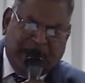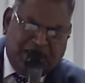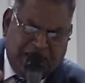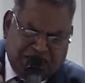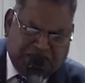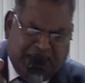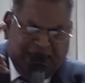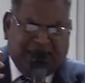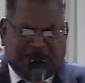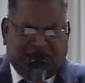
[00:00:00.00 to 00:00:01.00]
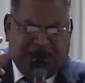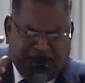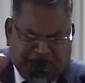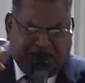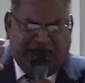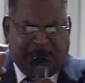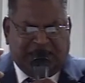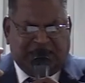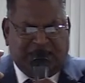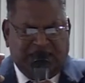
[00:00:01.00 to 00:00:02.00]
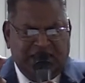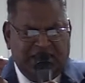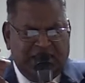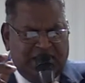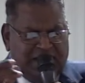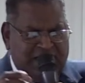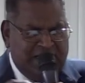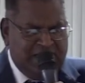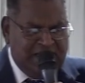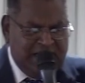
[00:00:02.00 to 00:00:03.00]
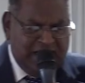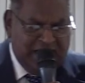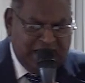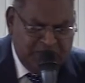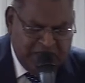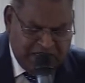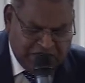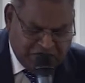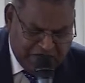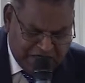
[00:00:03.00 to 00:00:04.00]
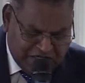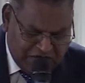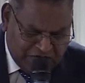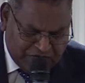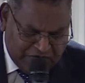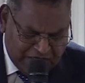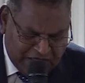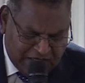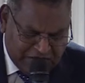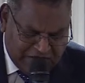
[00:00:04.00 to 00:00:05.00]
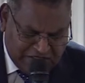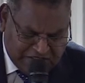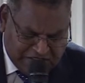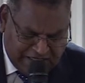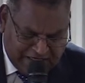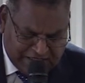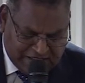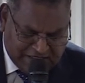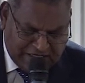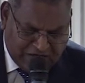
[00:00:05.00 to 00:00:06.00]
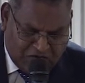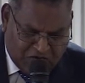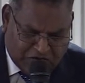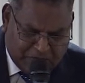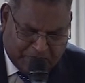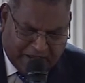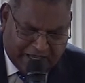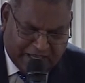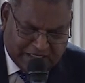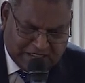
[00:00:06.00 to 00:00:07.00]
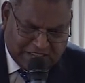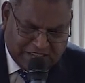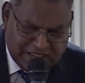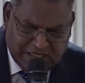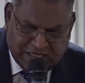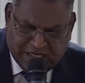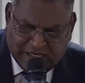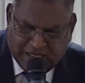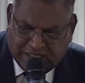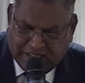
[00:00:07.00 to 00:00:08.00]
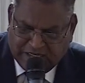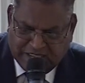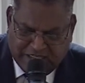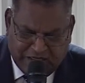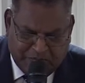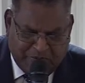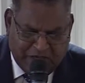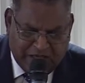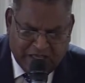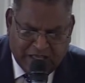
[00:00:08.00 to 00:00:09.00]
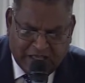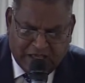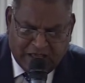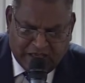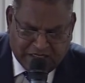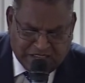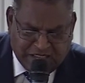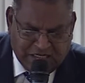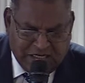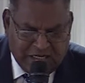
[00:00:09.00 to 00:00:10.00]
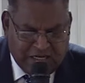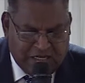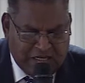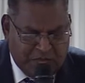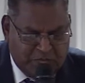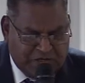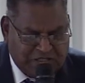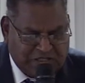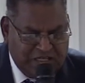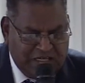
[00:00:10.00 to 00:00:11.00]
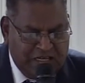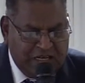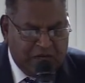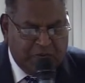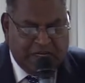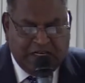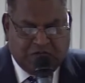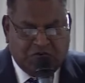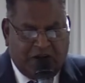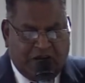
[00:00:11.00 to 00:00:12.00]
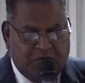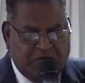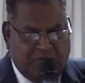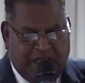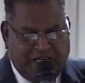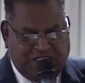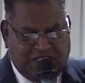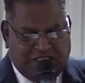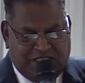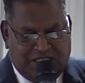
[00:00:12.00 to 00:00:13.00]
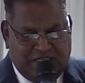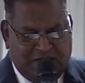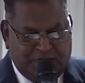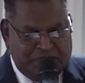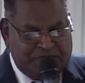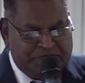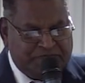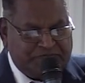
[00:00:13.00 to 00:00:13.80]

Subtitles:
these things. And we need to get rid of these things that occupy us, that keep us busy. We need to run with patience.